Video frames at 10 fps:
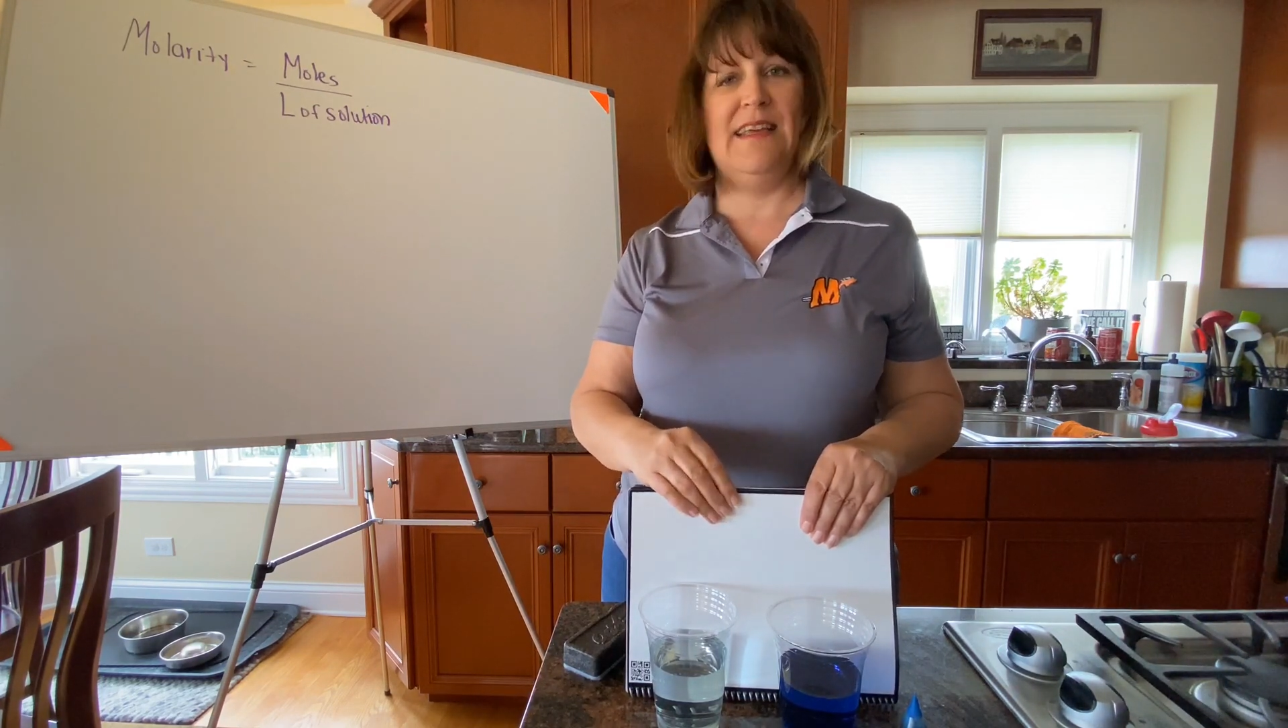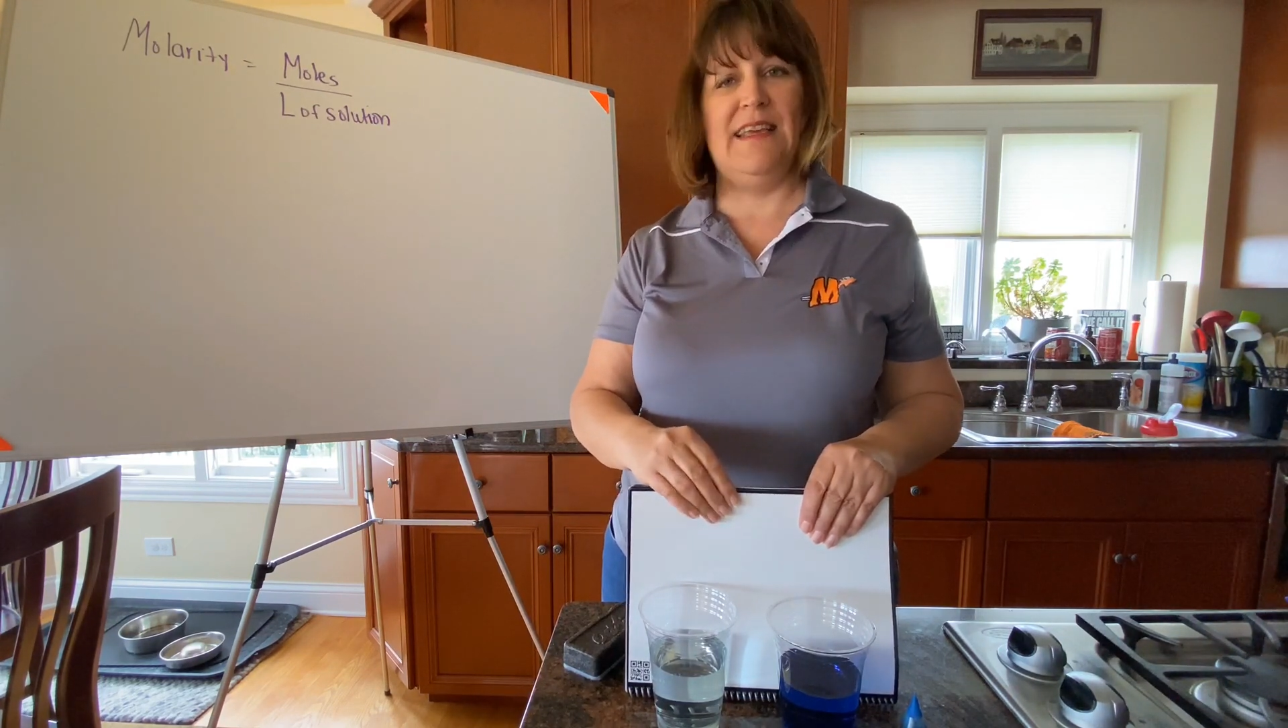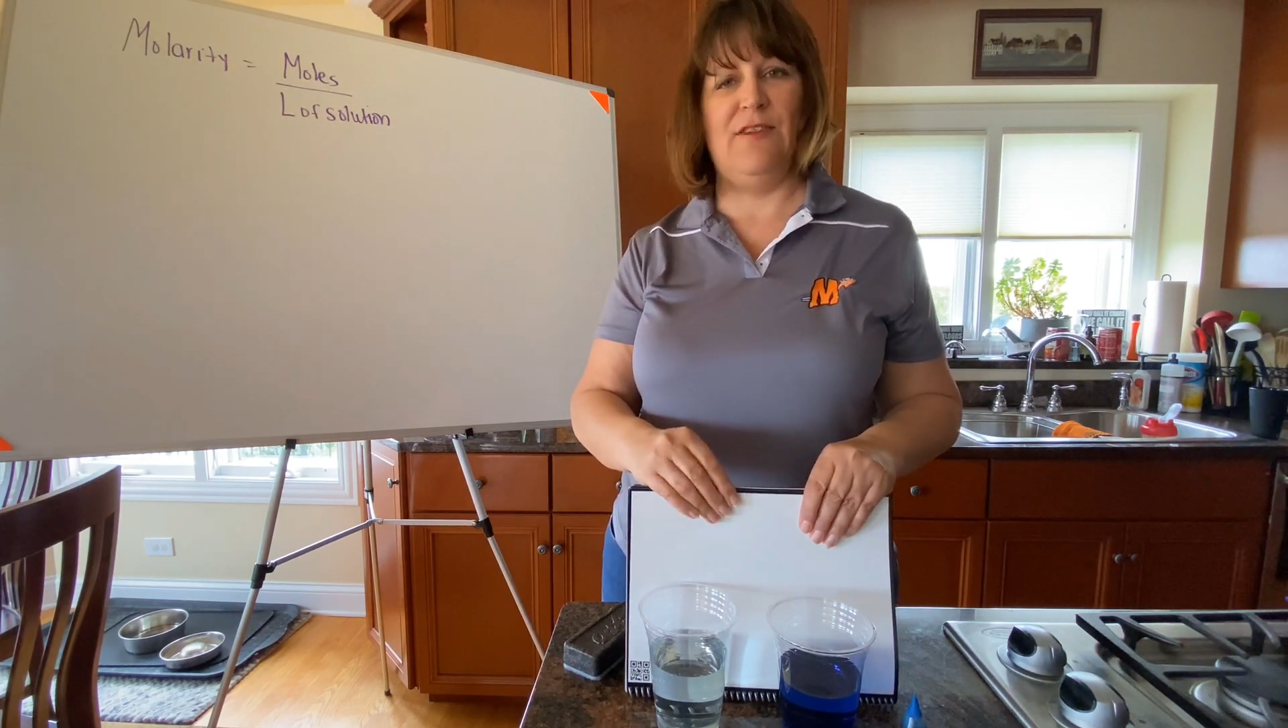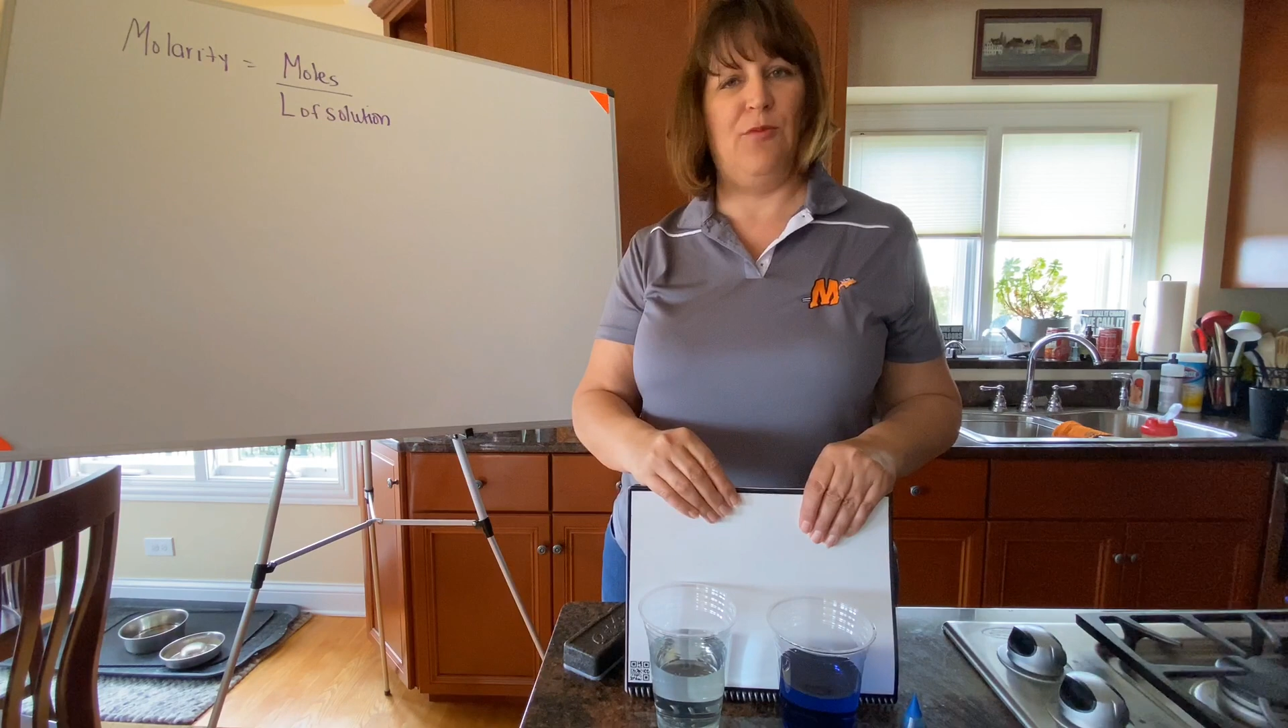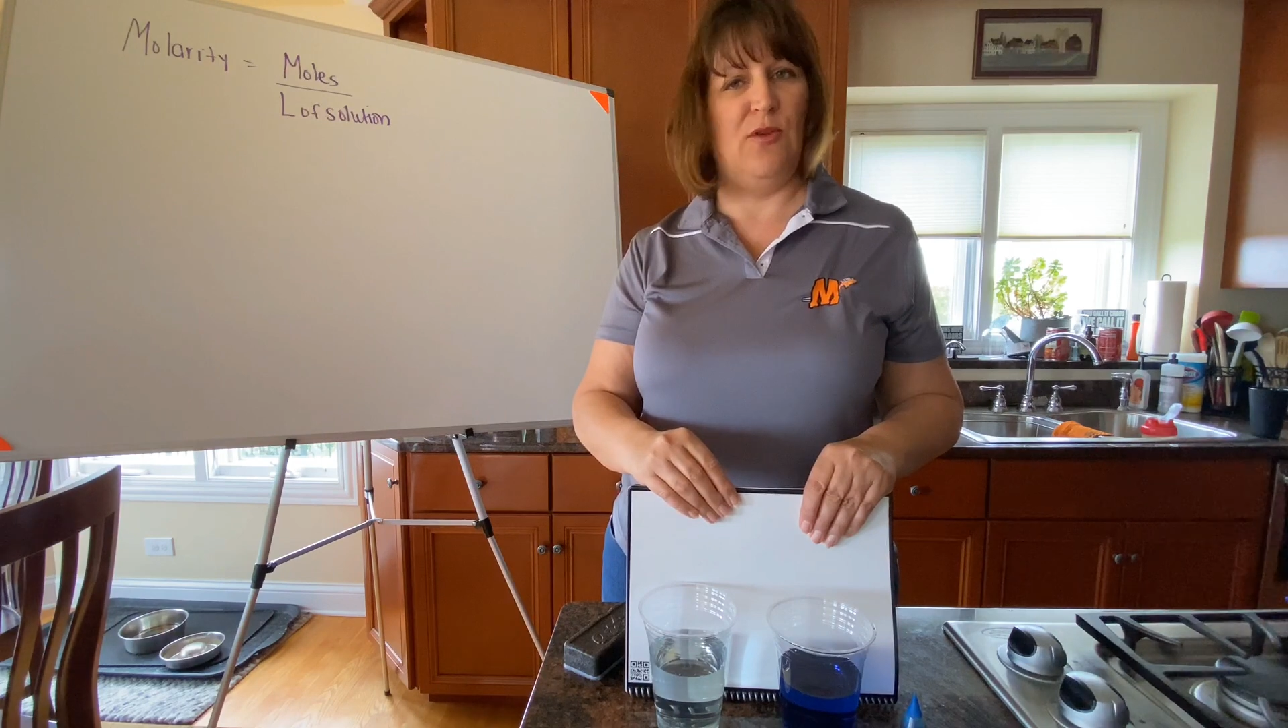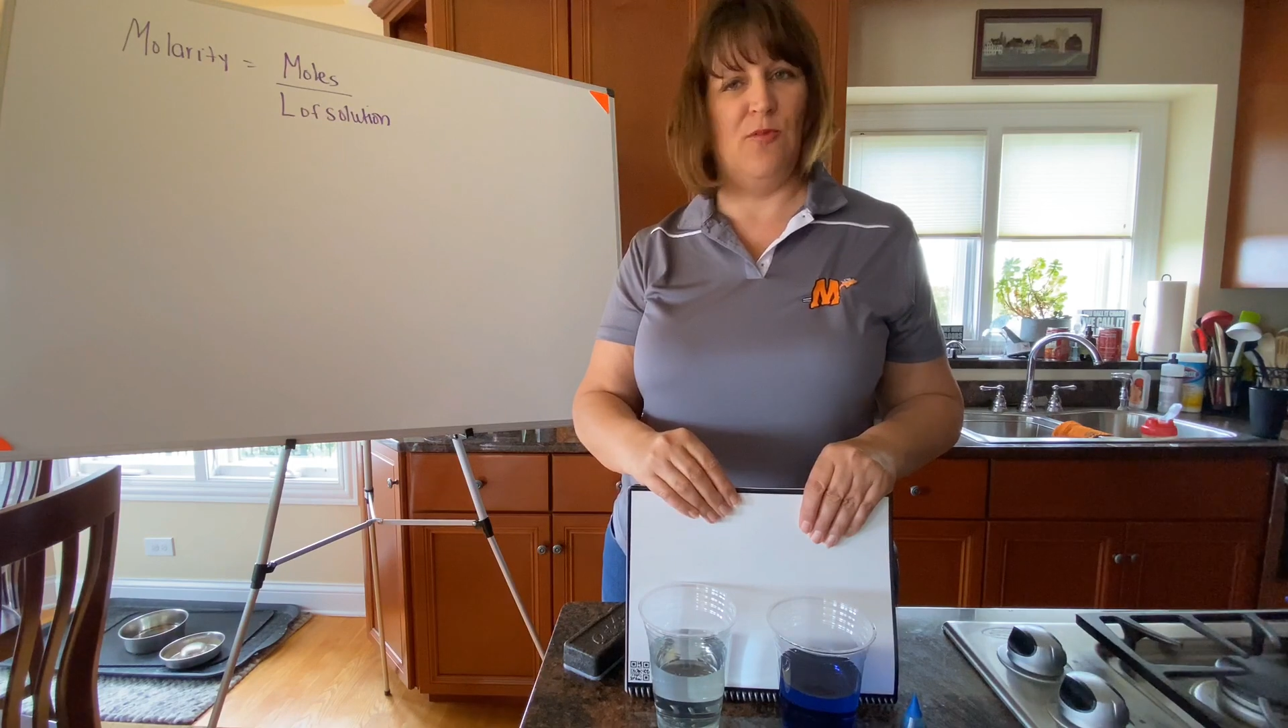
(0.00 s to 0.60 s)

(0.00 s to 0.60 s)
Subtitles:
if we